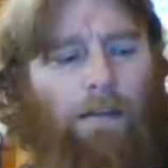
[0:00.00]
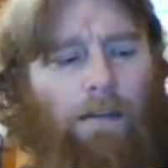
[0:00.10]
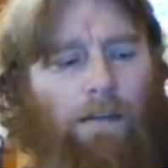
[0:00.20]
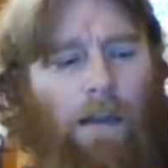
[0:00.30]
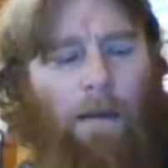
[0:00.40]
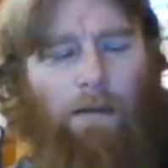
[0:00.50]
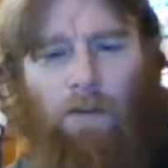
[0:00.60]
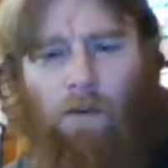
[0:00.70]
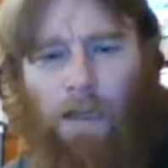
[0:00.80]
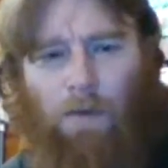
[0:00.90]
I mean, 2
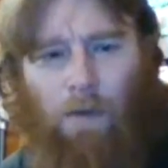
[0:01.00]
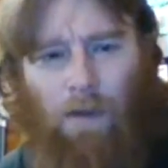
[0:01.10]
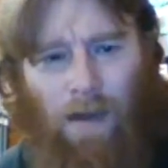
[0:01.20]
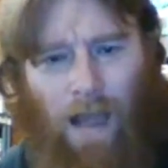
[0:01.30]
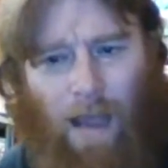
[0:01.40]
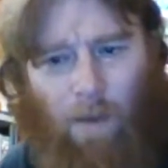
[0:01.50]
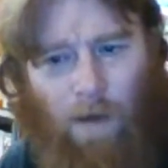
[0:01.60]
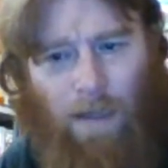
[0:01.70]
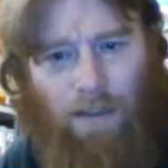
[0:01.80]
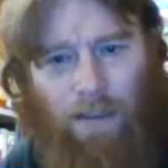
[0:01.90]
gigs was a lot. When I
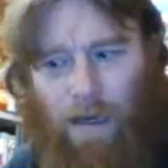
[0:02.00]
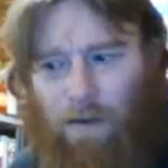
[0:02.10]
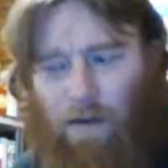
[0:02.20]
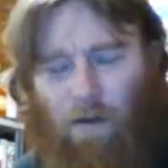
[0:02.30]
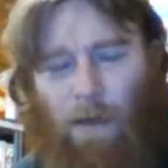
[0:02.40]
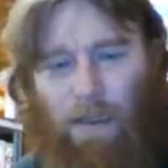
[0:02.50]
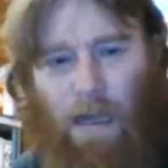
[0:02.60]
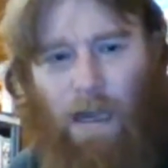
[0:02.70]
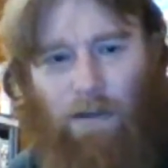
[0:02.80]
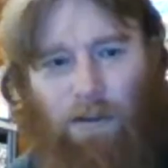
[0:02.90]
seen it, I was like, oh my
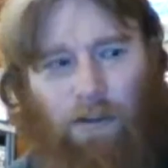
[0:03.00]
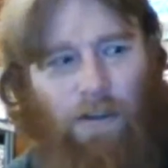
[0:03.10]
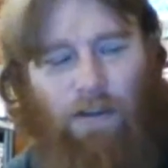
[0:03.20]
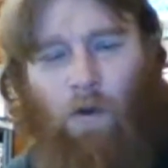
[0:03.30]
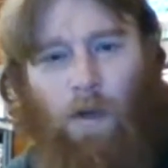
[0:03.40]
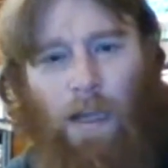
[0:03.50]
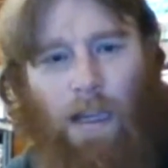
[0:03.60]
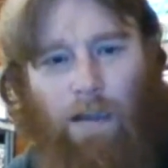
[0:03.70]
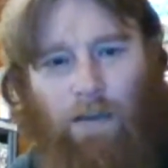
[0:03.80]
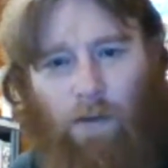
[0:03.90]
gosh, here's a 2 gig. And
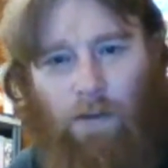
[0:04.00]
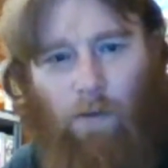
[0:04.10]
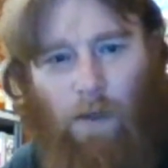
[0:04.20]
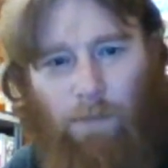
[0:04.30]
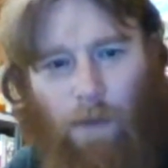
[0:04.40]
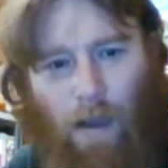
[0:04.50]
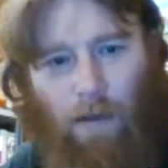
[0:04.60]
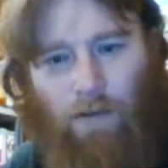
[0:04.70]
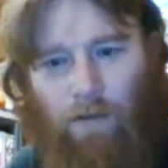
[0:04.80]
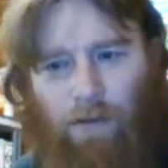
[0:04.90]
it's only $20
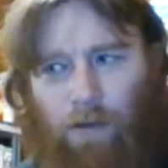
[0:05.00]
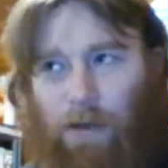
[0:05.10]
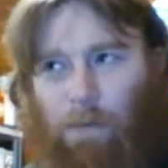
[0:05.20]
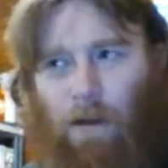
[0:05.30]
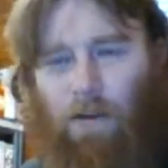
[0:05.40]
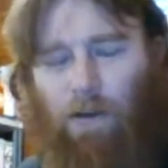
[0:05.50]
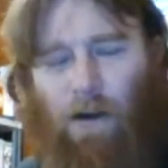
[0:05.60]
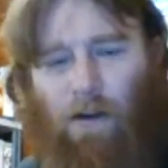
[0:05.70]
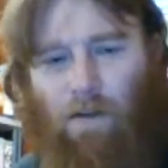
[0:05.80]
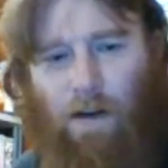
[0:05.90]
or $30 or
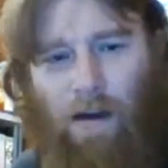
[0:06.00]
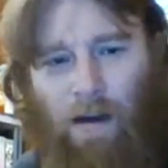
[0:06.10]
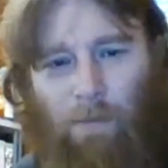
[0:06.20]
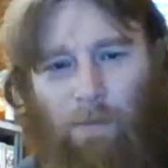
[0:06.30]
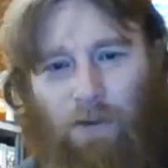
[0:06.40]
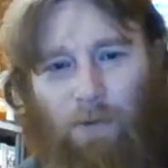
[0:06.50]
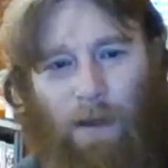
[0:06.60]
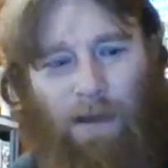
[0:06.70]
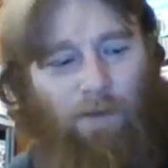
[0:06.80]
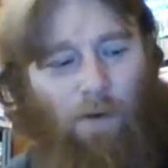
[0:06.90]
however much you
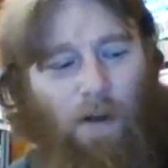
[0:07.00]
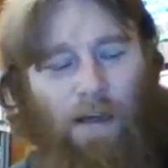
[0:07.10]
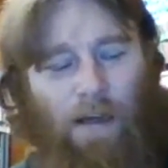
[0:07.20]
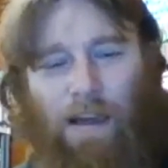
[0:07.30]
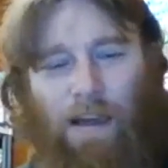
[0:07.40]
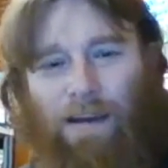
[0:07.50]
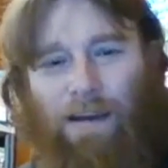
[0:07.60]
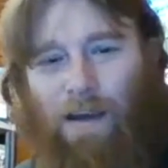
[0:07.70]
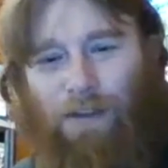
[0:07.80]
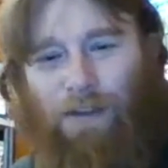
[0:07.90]
pay for it. And
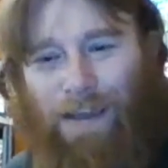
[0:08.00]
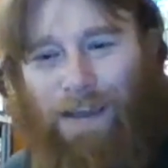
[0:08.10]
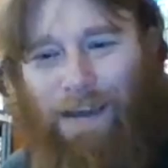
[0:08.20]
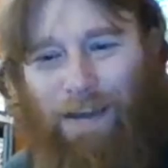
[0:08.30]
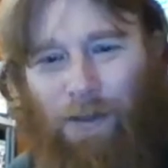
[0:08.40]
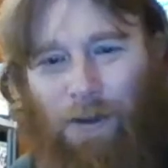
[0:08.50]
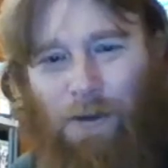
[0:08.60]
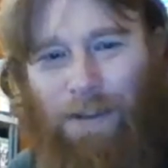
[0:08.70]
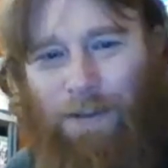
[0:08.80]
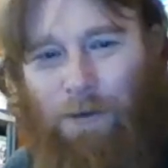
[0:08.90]
now you can get like a
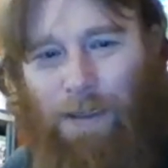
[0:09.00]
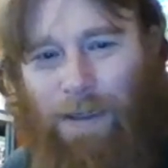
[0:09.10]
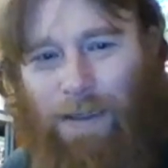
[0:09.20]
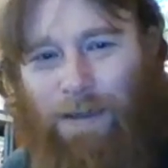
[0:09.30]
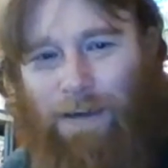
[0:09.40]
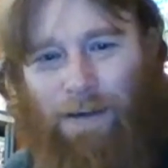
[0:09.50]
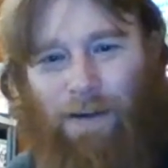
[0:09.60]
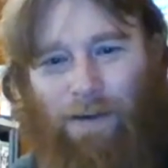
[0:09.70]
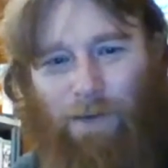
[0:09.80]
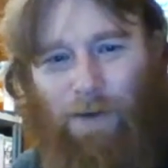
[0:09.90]
32 gig
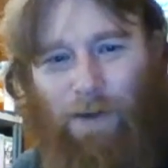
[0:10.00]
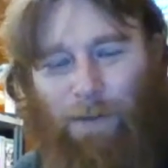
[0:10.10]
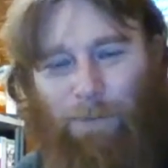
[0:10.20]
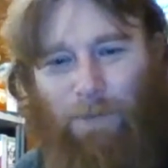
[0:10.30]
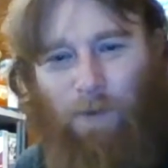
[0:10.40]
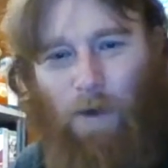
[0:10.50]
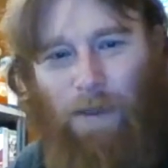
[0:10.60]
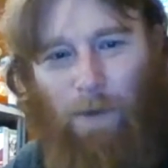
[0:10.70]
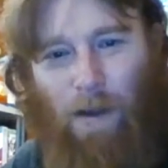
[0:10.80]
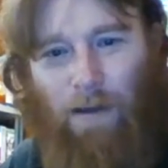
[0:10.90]
for
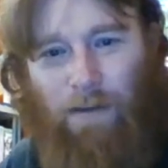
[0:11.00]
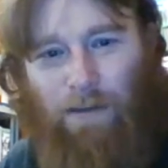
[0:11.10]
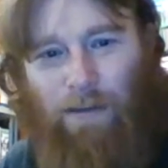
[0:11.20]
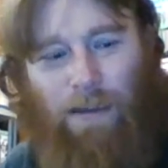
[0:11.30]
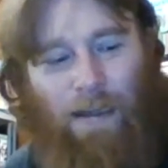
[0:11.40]
$20.